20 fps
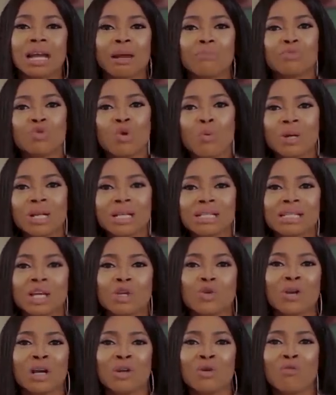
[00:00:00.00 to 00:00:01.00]
And nobody's
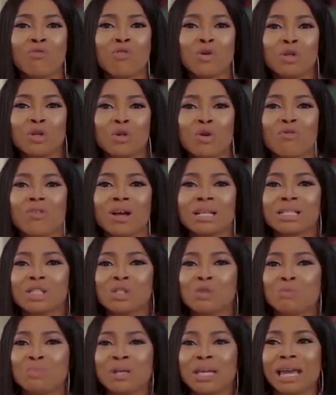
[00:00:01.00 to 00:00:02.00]
saying you cannot fall in love and
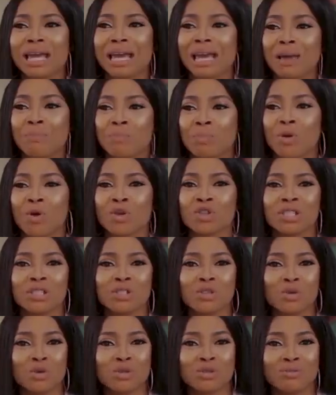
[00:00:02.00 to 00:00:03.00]
still be A plus
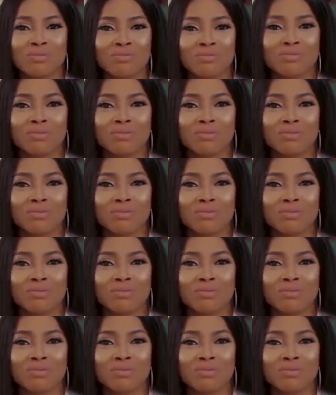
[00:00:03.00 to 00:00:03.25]
in your,